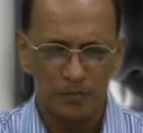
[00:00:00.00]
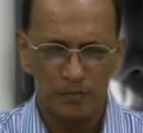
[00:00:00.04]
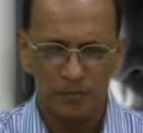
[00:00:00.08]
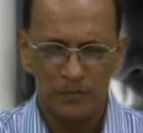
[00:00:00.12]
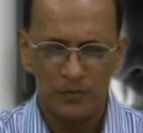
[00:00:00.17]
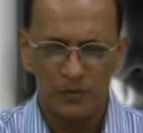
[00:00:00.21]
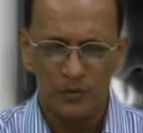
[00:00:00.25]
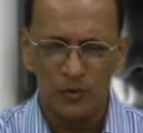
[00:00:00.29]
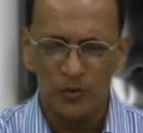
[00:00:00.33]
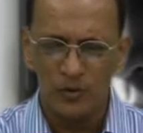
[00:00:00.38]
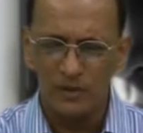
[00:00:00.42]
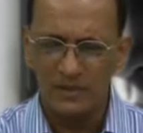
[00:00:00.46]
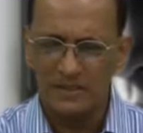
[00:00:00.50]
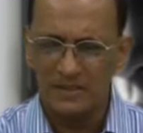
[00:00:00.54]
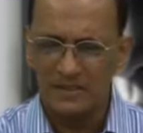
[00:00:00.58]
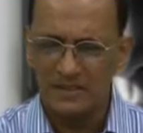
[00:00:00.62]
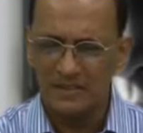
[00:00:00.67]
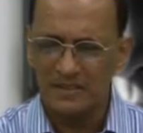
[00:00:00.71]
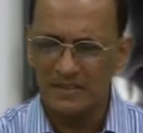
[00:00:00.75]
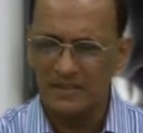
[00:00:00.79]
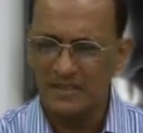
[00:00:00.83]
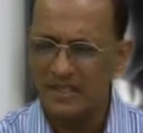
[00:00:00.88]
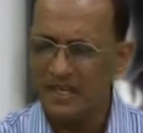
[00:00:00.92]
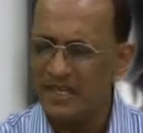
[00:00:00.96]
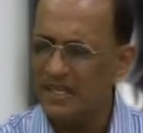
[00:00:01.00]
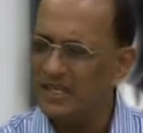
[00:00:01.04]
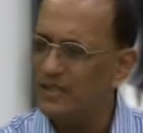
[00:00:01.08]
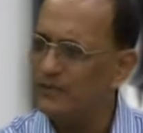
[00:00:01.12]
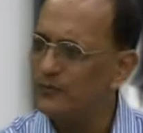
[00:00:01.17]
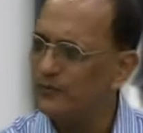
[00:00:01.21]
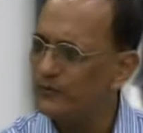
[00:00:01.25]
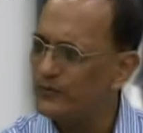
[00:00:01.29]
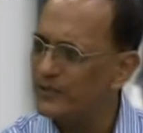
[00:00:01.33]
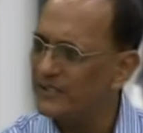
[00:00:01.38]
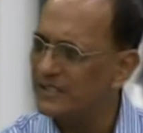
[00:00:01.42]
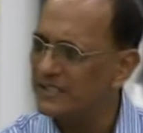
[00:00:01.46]
not really
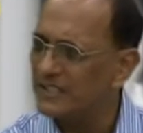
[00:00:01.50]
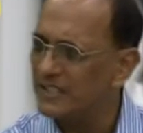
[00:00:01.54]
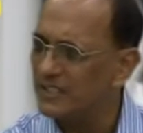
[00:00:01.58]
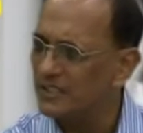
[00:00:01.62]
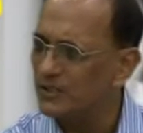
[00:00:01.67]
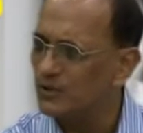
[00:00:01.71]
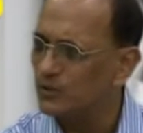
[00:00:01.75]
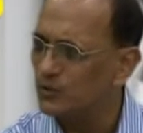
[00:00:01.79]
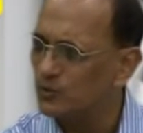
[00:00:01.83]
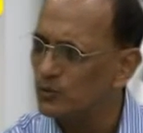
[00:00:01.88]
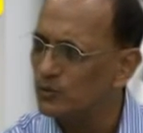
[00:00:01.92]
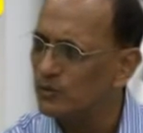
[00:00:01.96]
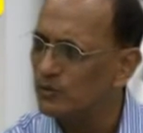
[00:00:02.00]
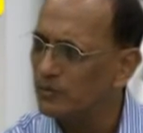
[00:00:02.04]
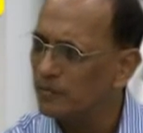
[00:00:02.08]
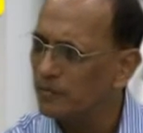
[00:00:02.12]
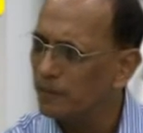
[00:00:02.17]
fitting to